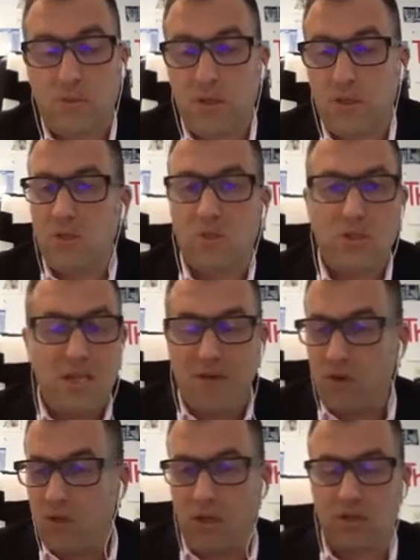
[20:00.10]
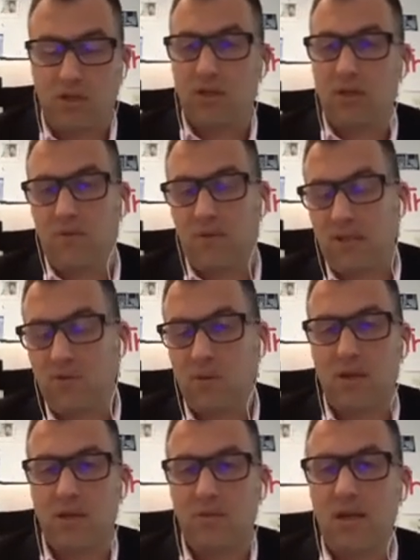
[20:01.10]
you'd never touch an interface with
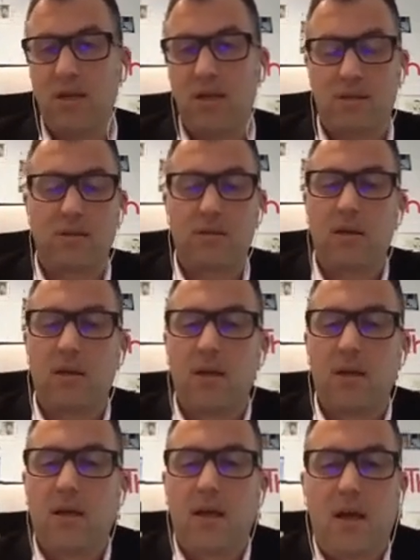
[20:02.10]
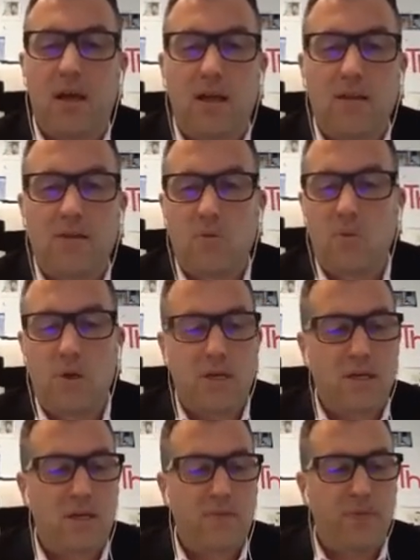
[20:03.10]
anybody else. And we
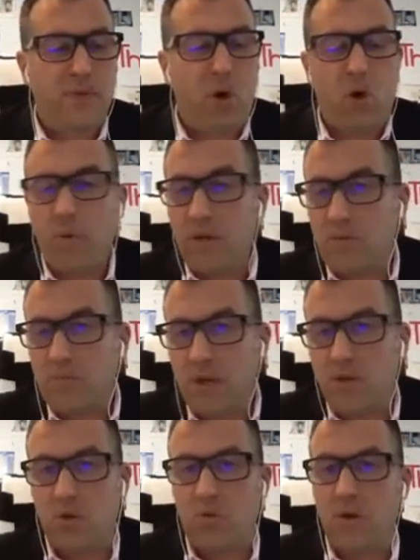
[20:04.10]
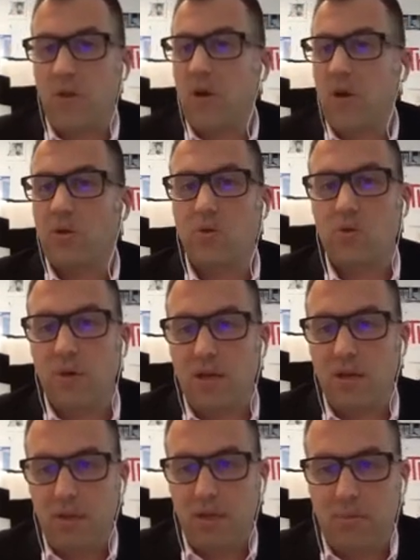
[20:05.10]
can always measure whether there are too many
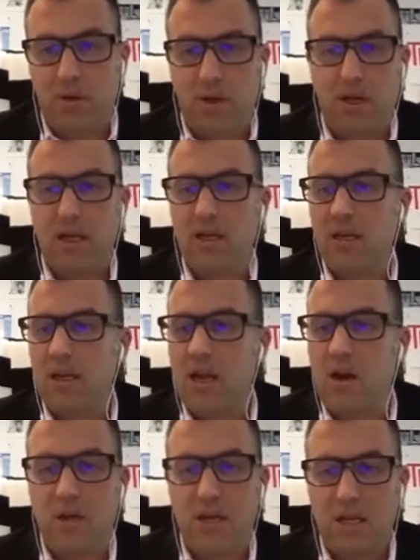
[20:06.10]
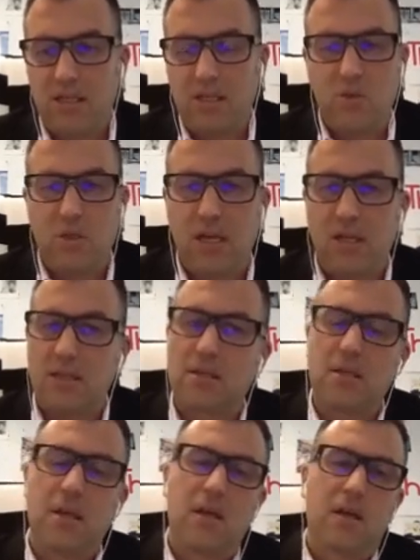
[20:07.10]
people in an area that's too dense.
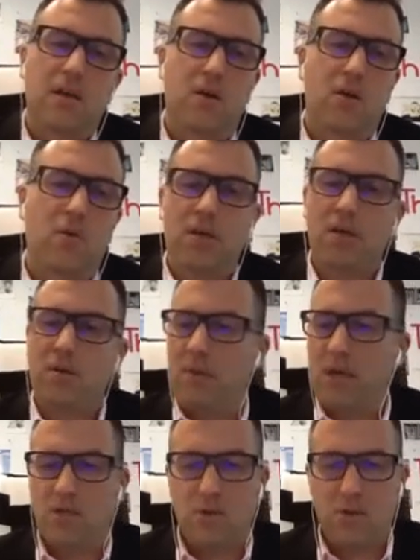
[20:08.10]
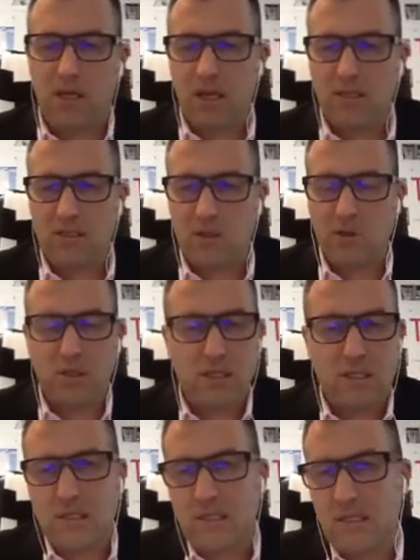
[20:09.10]
We can make sure that social
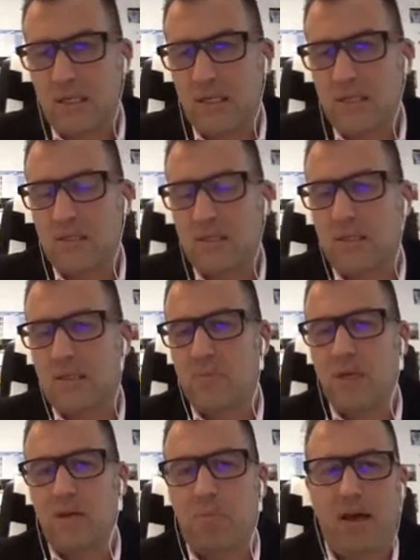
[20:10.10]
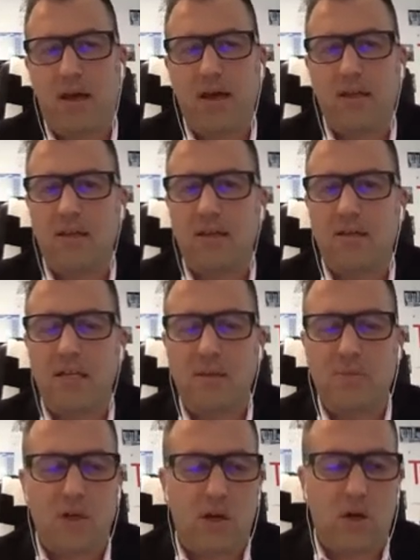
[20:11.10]
distancing is being applied and that teams
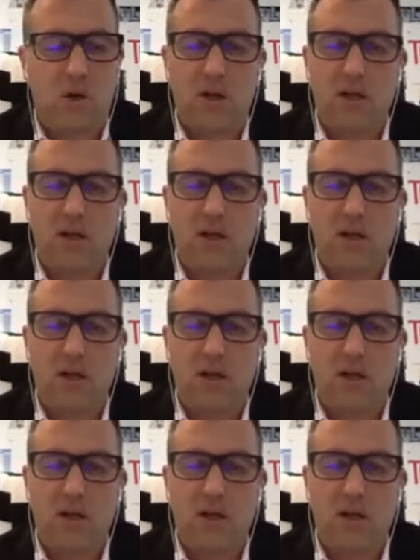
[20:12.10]
are alerted.